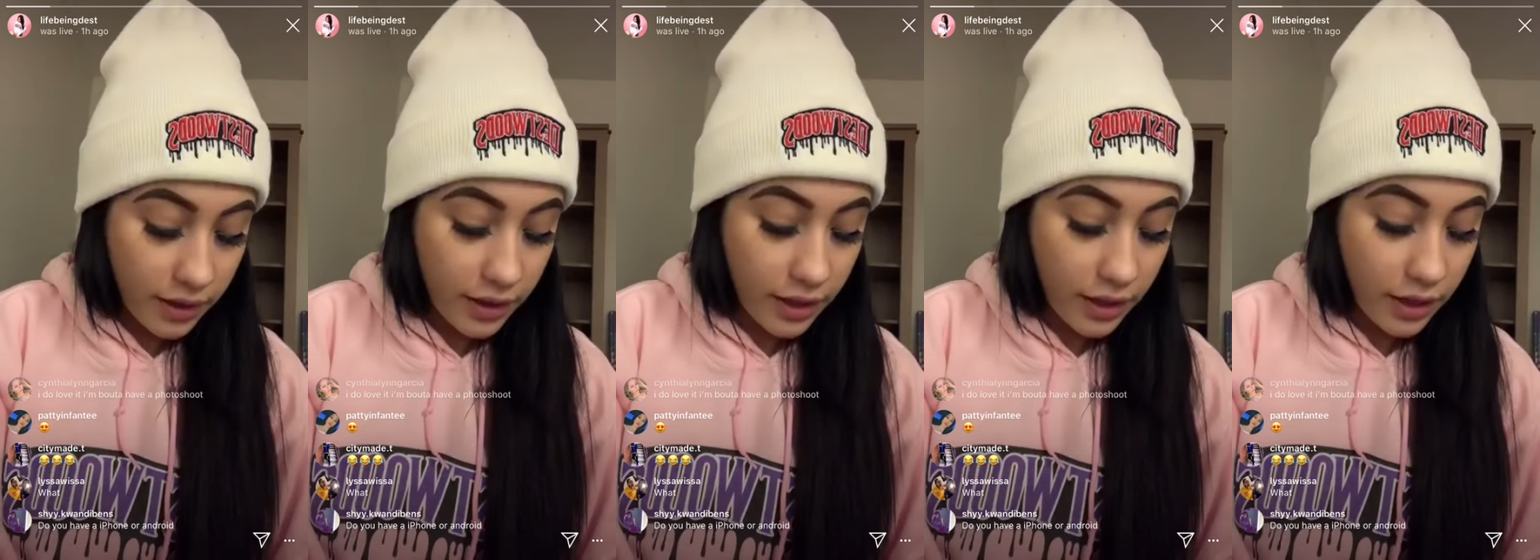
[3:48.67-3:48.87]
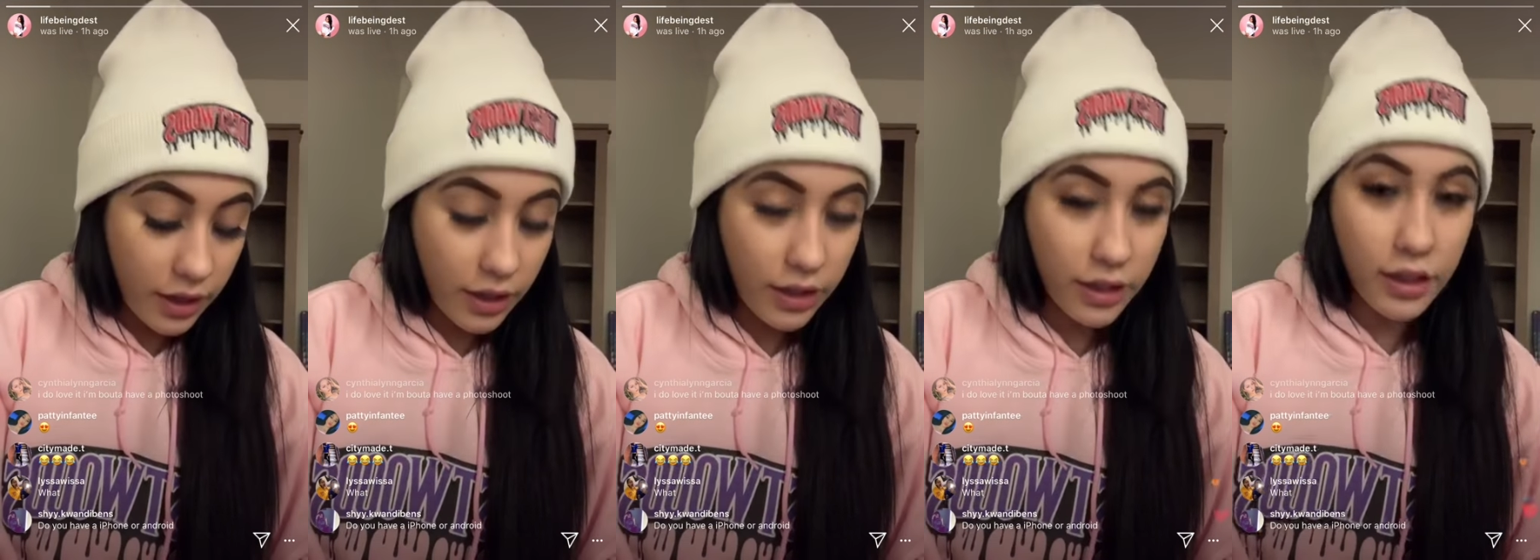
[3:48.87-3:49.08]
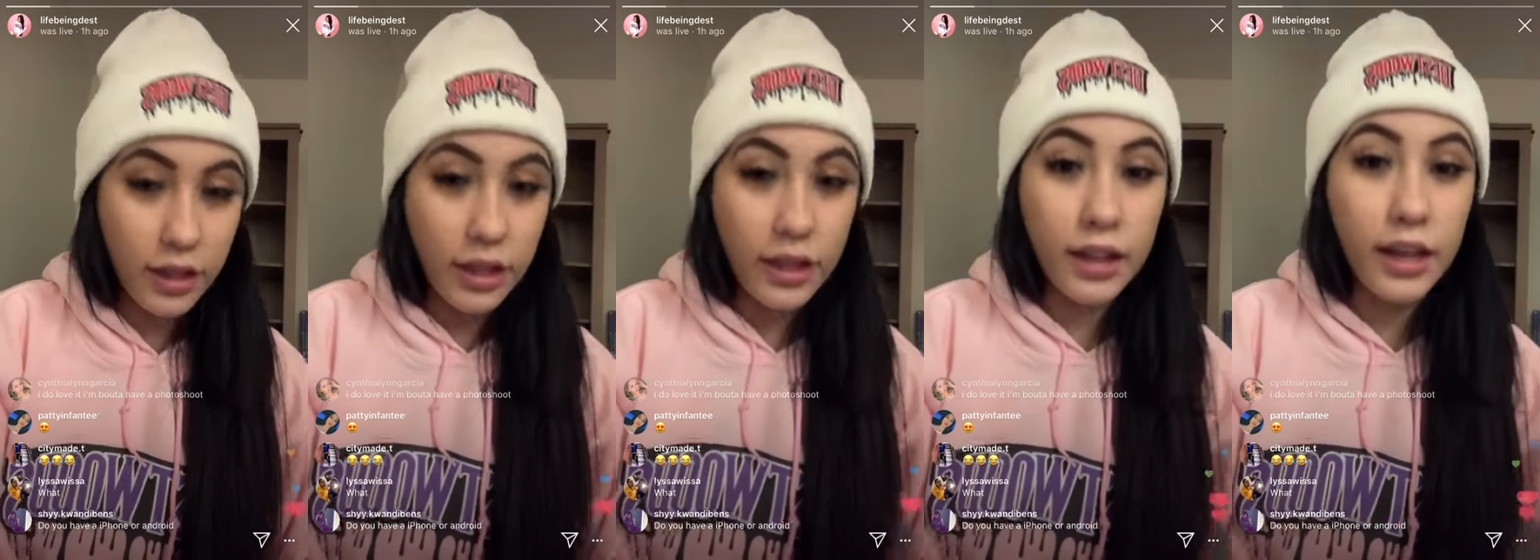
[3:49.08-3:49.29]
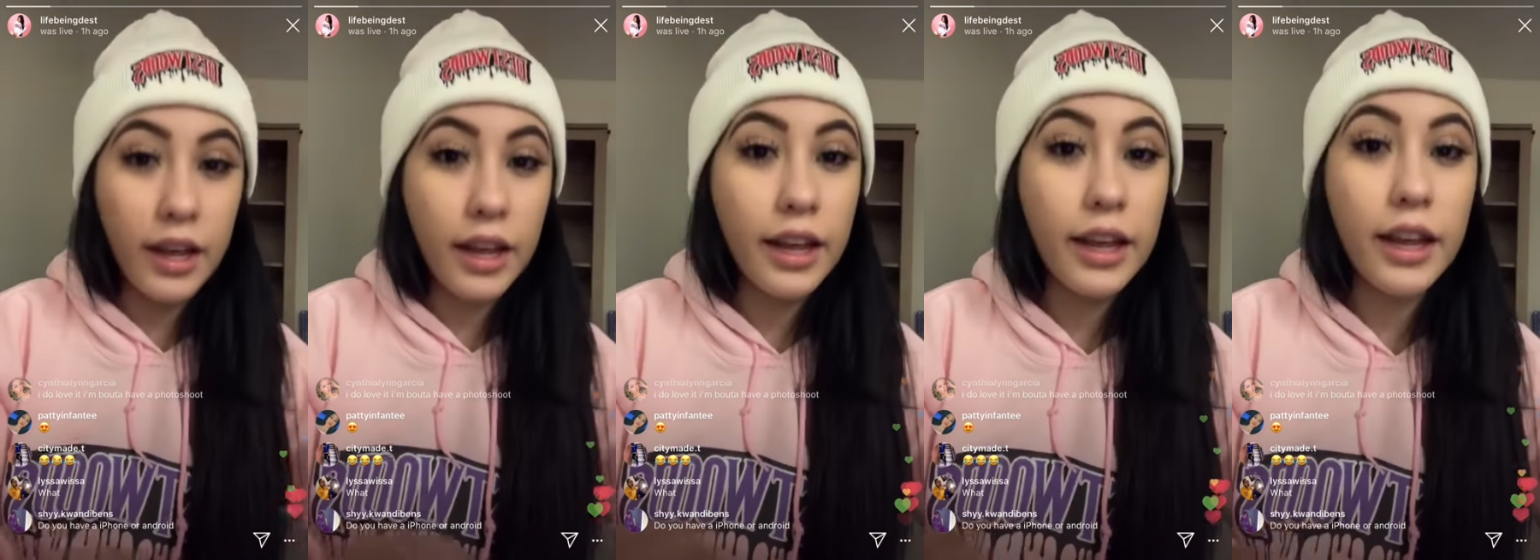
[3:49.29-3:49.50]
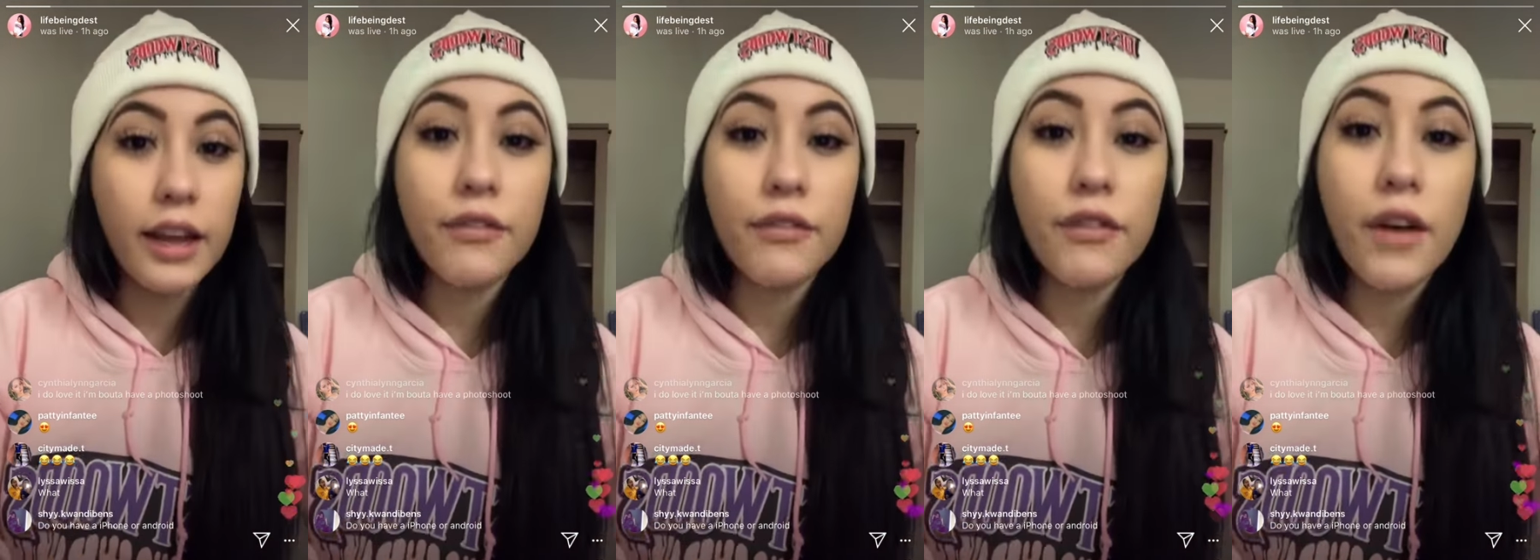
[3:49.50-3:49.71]
Literally.
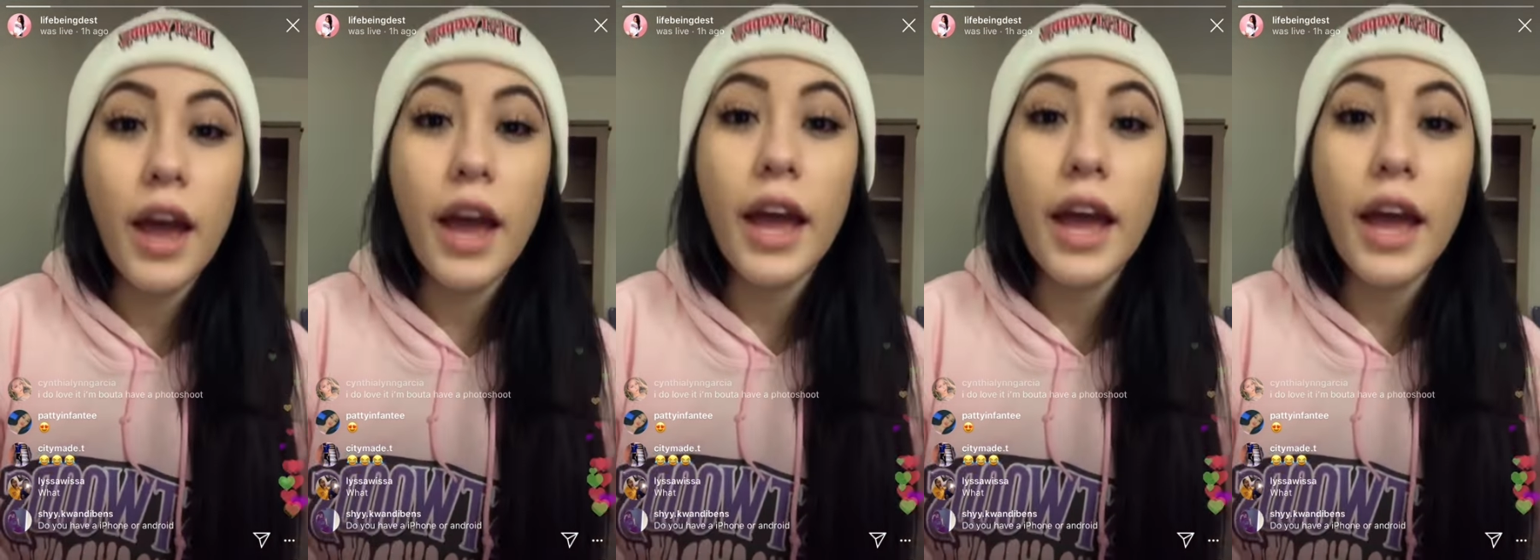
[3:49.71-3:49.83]
Like if